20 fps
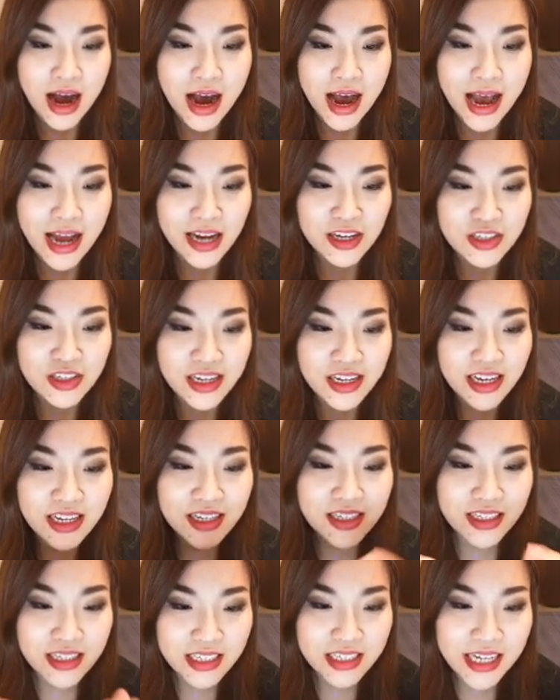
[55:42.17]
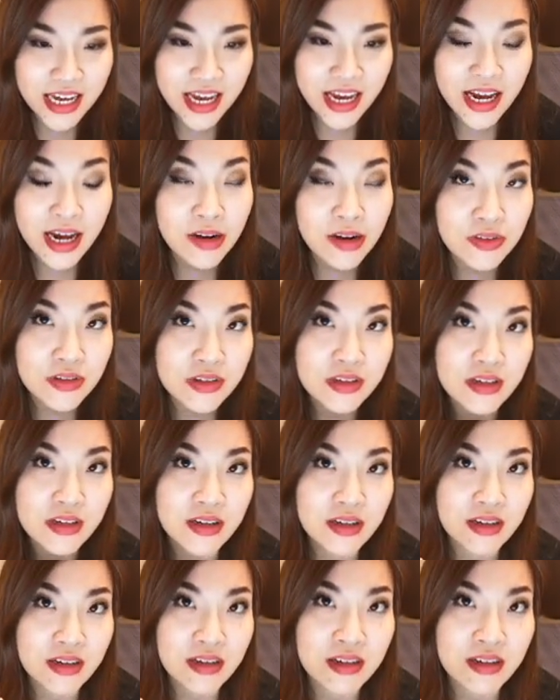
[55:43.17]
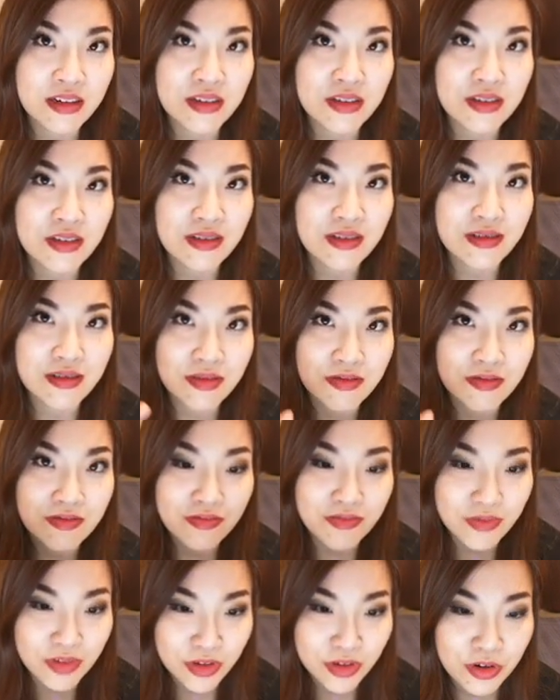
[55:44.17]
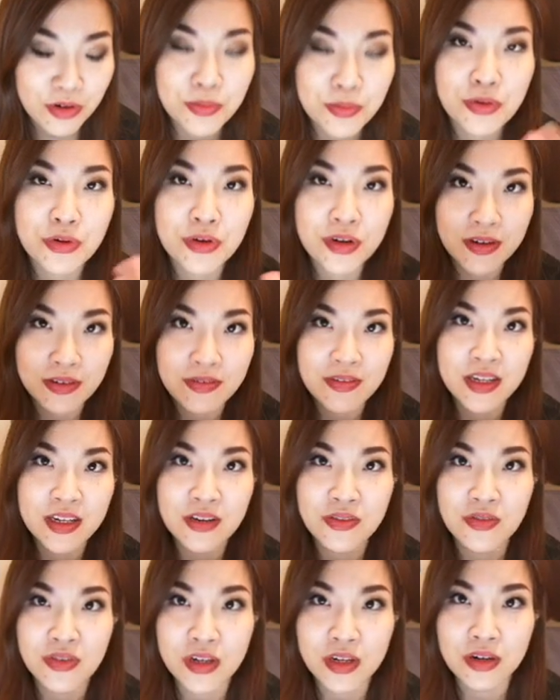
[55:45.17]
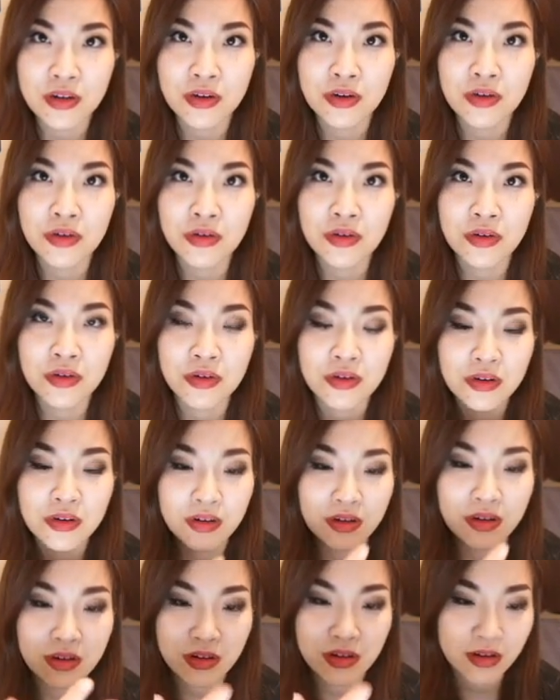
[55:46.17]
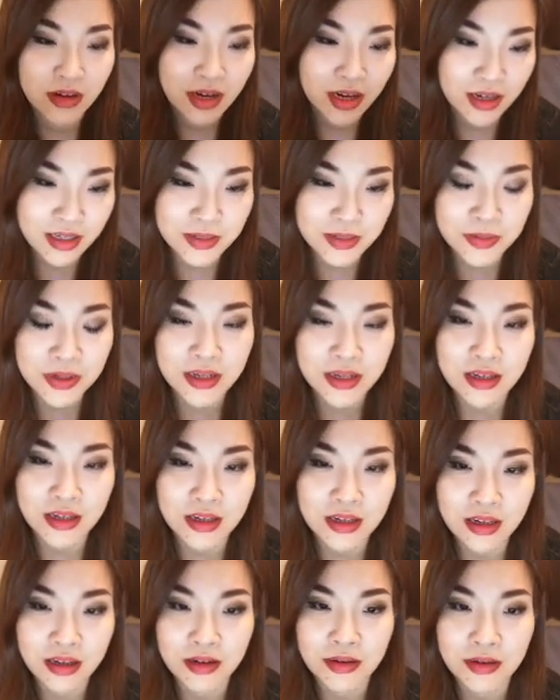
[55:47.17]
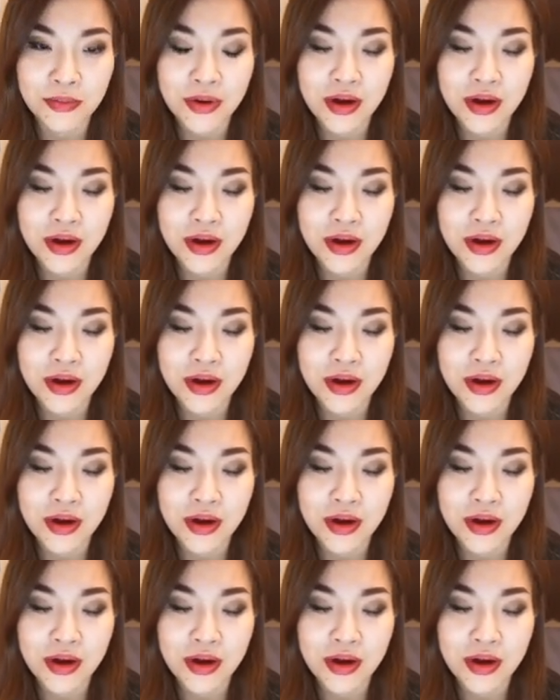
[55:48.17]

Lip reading: Actually, today I was gonna, you know, put up a new video and explaining